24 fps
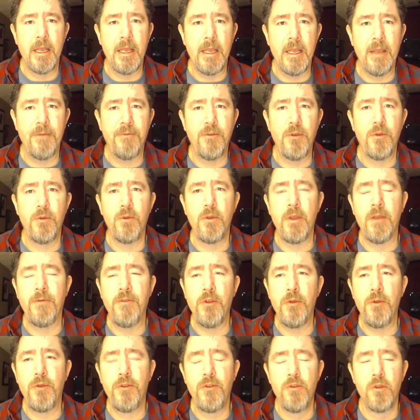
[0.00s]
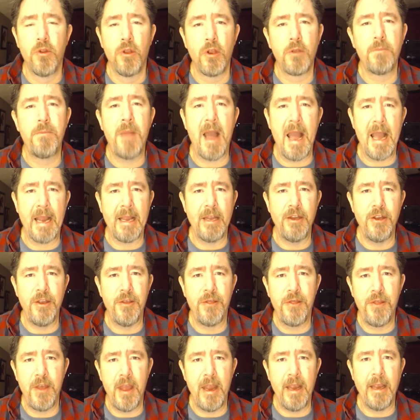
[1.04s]
if you look back and you
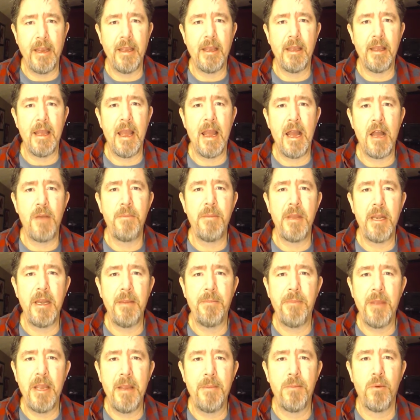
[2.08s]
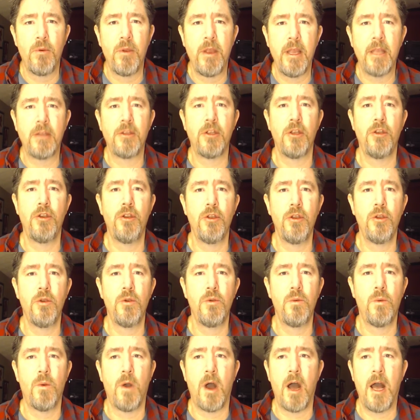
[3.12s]
think, how many people get to do
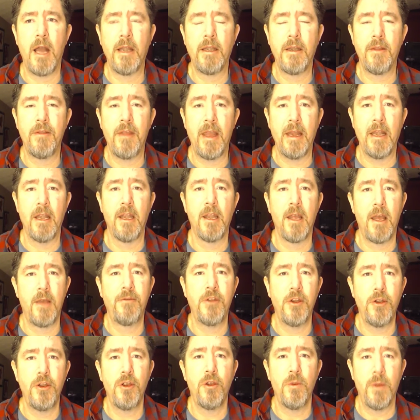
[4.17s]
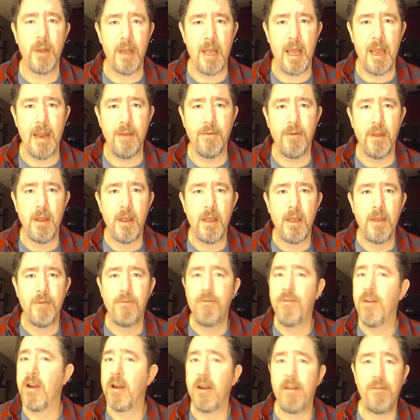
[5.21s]
what they love to do in life?
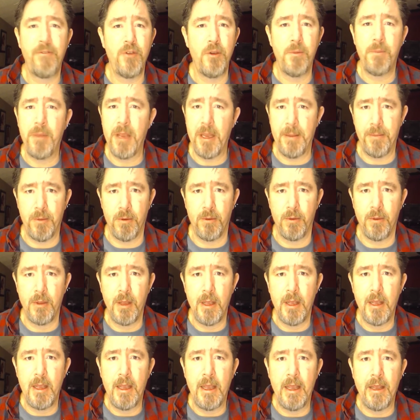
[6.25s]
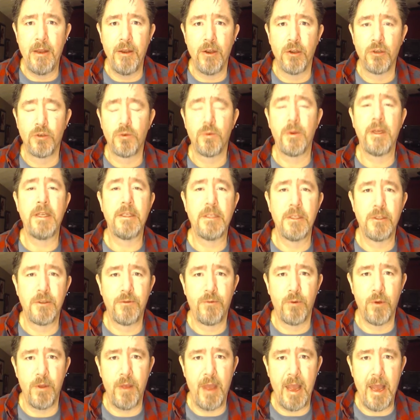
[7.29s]
Very few people, and there's reasons
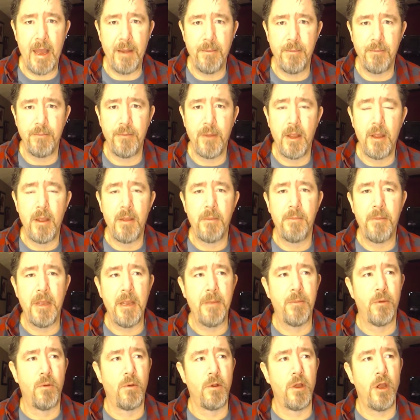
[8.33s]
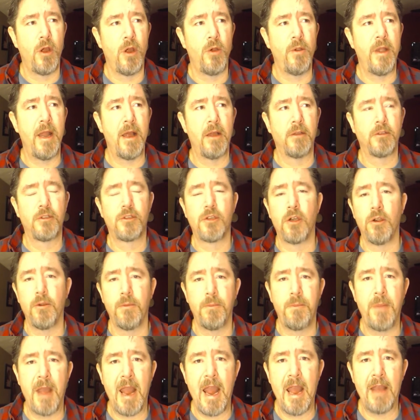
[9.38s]
for that. People go down
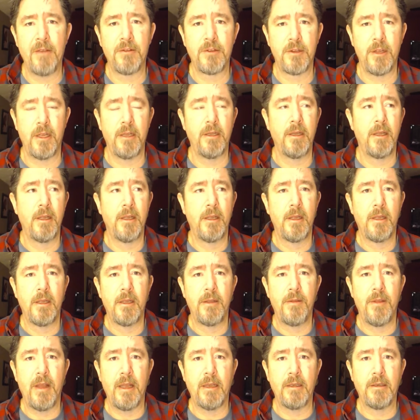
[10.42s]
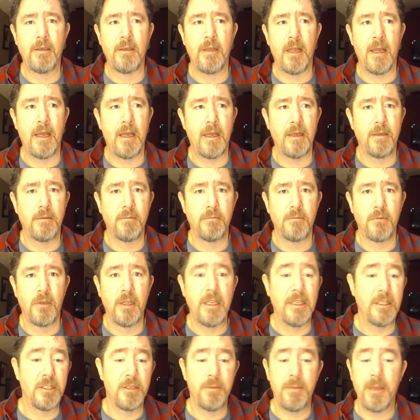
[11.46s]
certain paths that
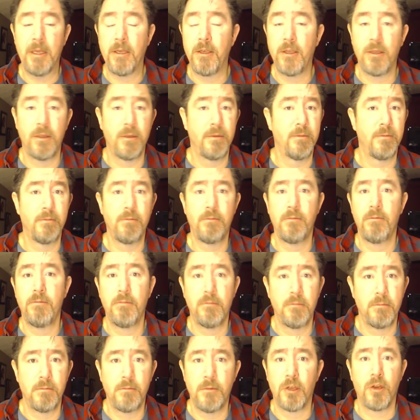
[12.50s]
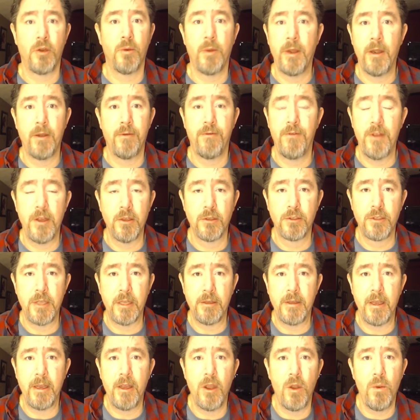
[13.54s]
leads them into the career fields
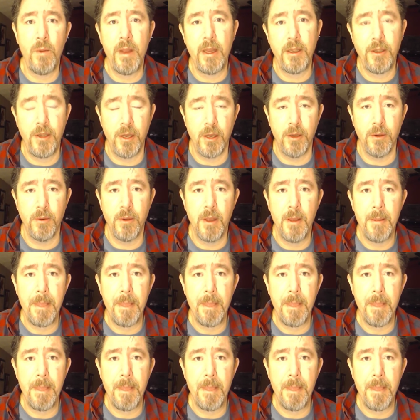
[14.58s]
that they go into.